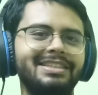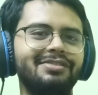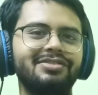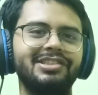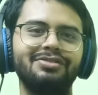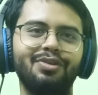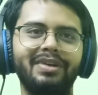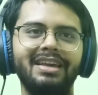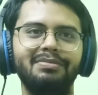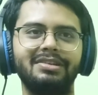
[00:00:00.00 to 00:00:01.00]
She's
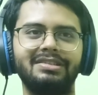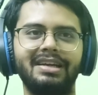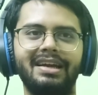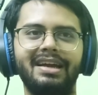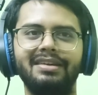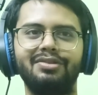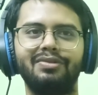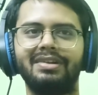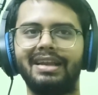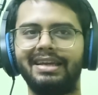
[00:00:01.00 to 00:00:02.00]
okay, but I
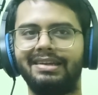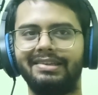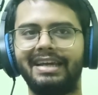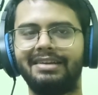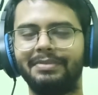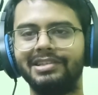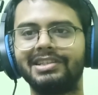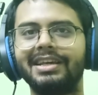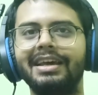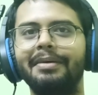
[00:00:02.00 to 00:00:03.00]
don't like her that
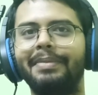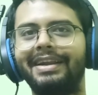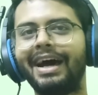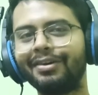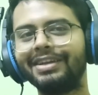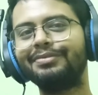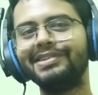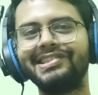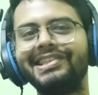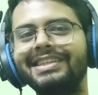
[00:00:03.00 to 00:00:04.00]
much. But now that
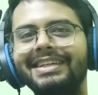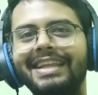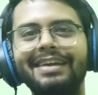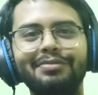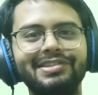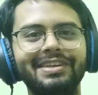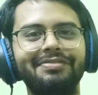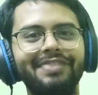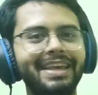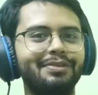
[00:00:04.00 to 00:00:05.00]
we see that that was
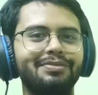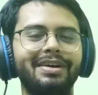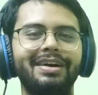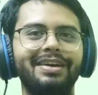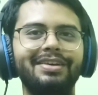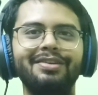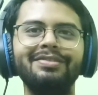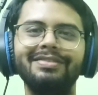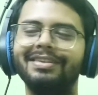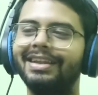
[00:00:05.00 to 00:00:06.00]
a fake, you
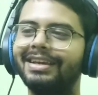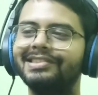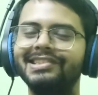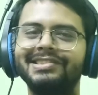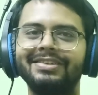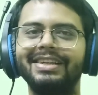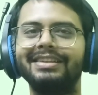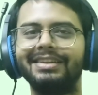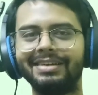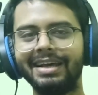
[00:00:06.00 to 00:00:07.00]
know, like sister,
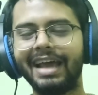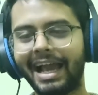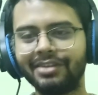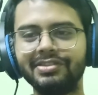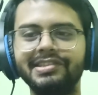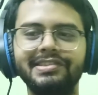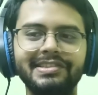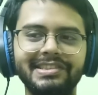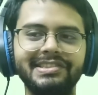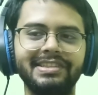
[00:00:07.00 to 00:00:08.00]
and the actual
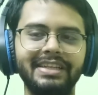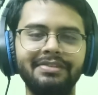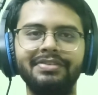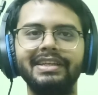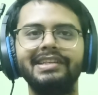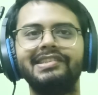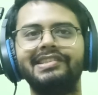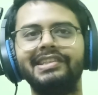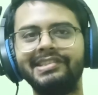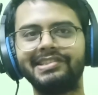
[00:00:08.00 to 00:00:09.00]
sister, Sister Ivry,
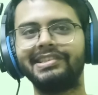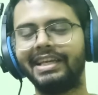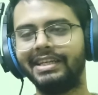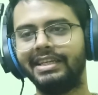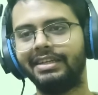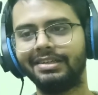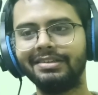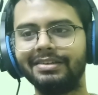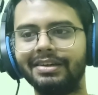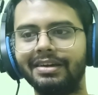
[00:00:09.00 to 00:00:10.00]
is this lady
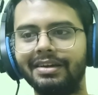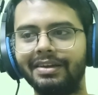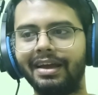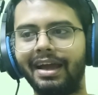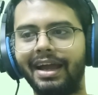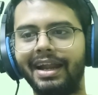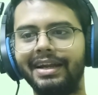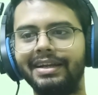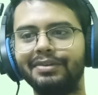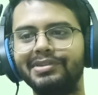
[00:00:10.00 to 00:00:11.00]
here,
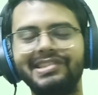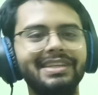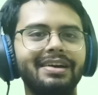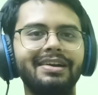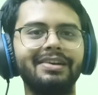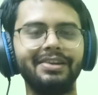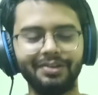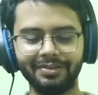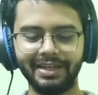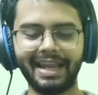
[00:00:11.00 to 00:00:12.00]
and we see her,
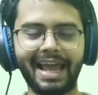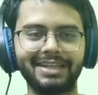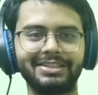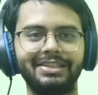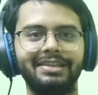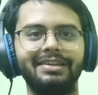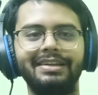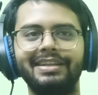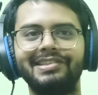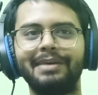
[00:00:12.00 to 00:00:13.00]
you know, in action
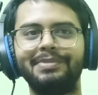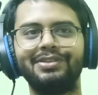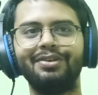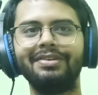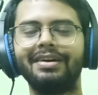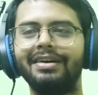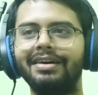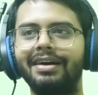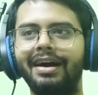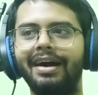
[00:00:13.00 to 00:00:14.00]
in this episode.
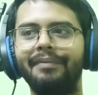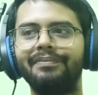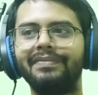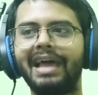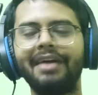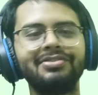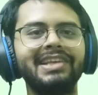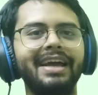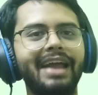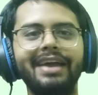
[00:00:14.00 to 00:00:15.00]
I have
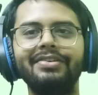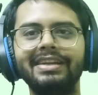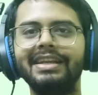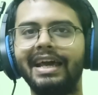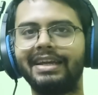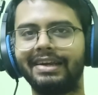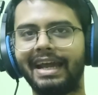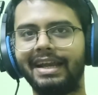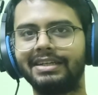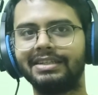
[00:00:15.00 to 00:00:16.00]
to say, I really like her
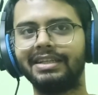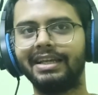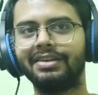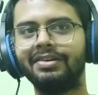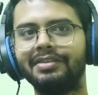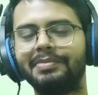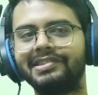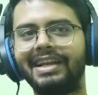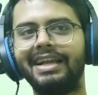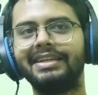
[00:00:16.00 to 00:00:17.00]
character, like, you know, her
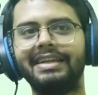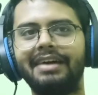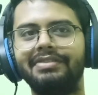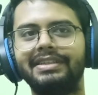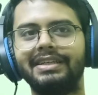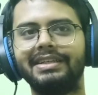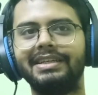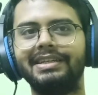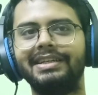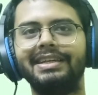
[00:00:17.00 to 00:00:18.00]
personality and
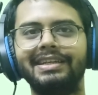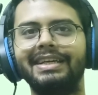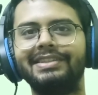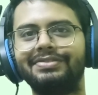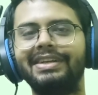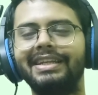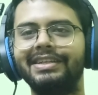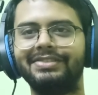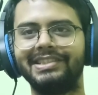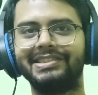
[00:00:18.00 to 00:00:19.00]
everything. It's
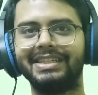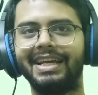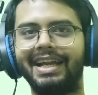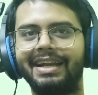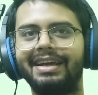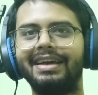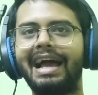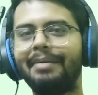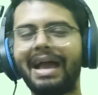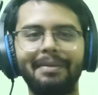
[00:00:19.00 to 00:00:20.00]
really interesting, and
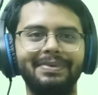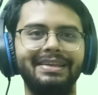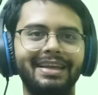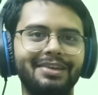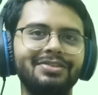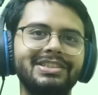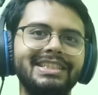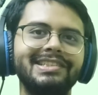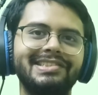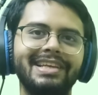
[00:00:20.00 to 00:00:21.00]
I'm happy, like, you know,
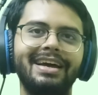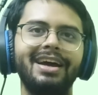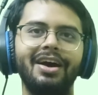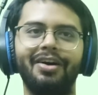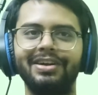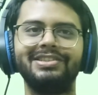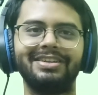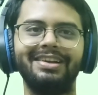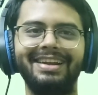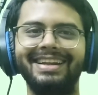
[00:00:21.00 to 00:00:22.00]
she's the
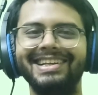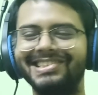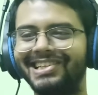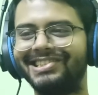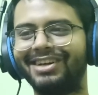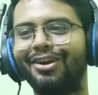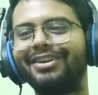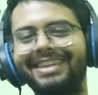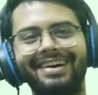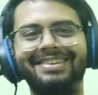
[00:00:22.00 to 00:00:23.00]
original sister,
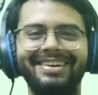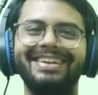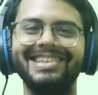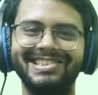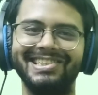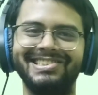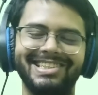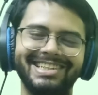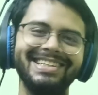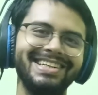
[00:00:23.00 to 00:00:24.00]
not the other
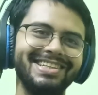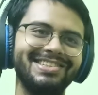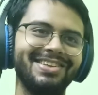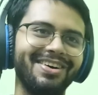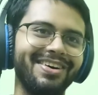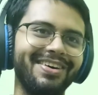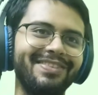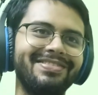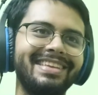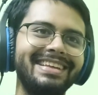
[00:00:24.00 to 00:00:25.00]
sister.
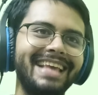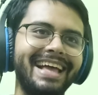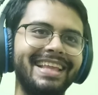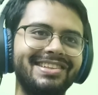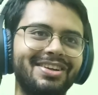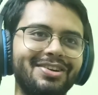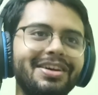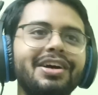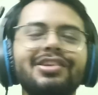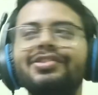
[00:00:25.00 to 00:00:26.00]
So yeah, that's
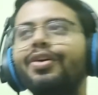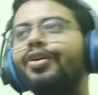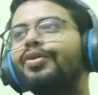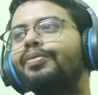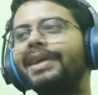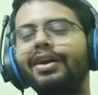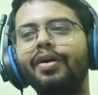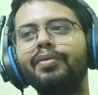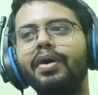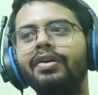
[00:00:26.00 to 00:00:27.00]
good. So we
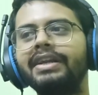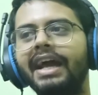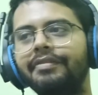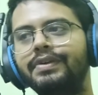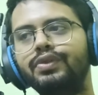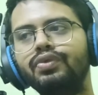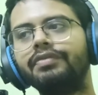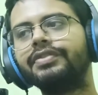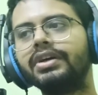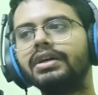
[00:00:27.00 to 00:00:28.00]
already have
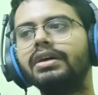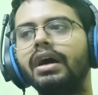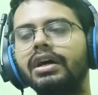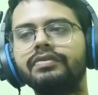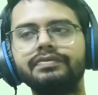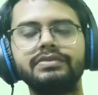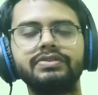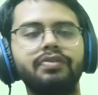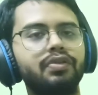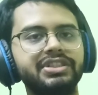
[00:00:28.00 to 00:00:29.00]
2 of
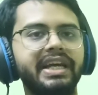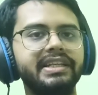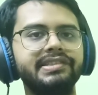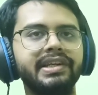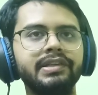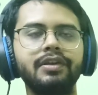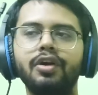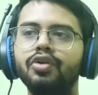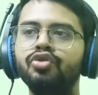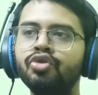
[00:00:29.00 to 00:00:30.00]
the 4 shining
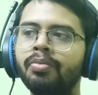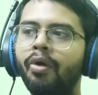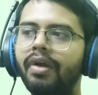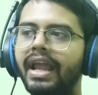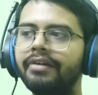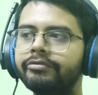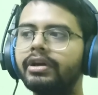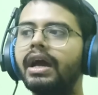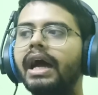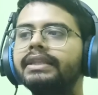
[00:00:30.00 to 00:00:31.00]
stars, 2 more
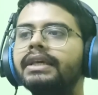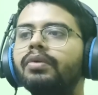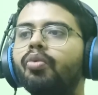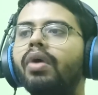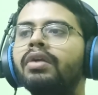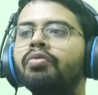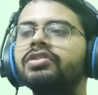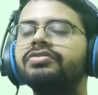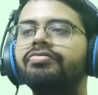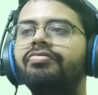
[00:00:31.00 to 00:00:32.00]
left. I think one
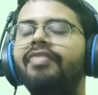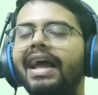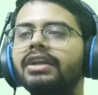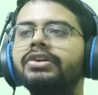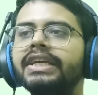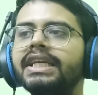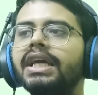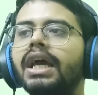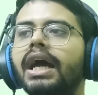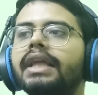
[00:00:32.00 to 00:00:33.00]
was
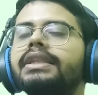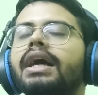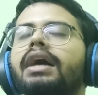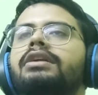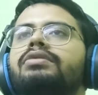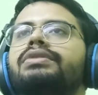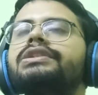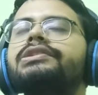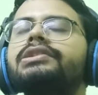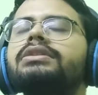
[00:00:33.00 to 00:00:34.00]
Valkyrie and the other
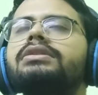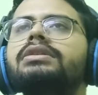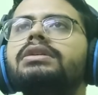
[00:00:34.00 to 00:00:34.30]
was